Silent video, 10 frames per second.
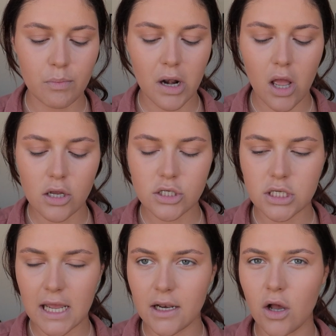blush,
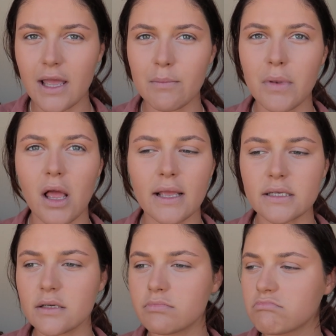and I am
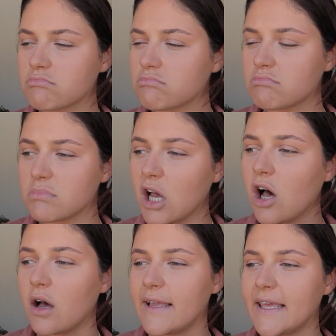like
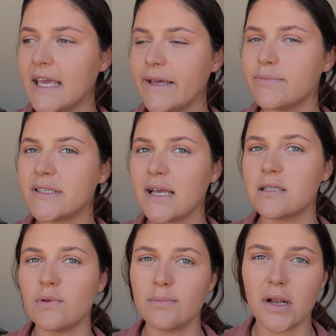high-key
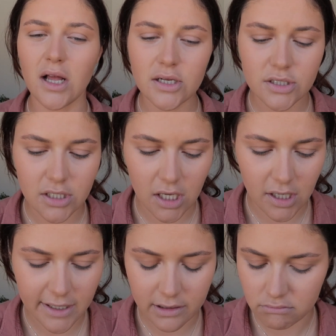obsessed with blush.
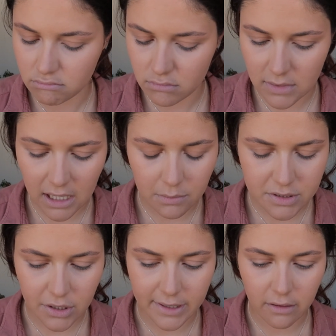I
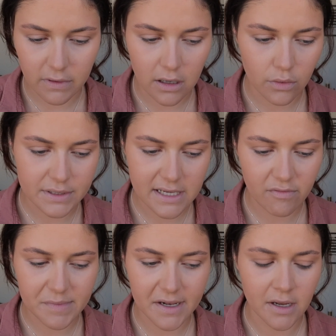absolutely love it, I always
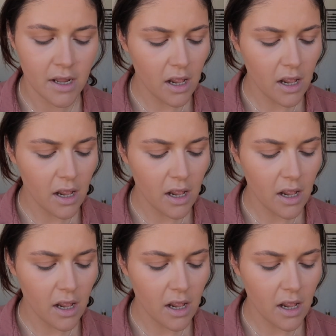have been.